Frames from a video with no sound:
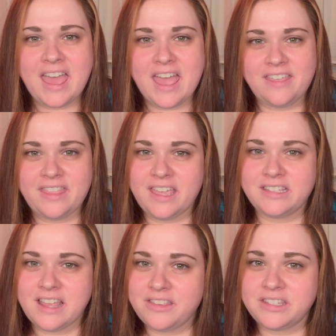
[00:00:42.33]
and they
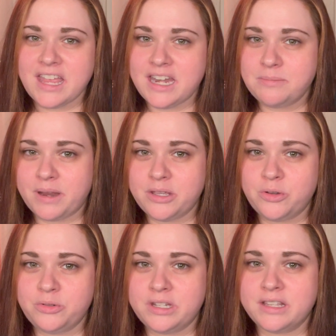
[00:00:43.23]
send this to anybody
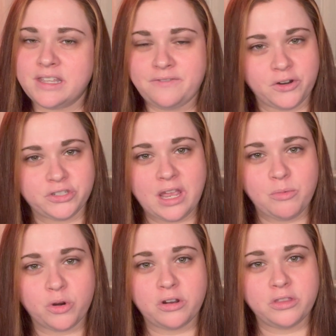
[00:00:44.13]
who does a first time
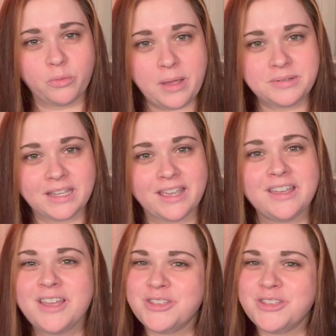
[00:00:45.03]
order on their website.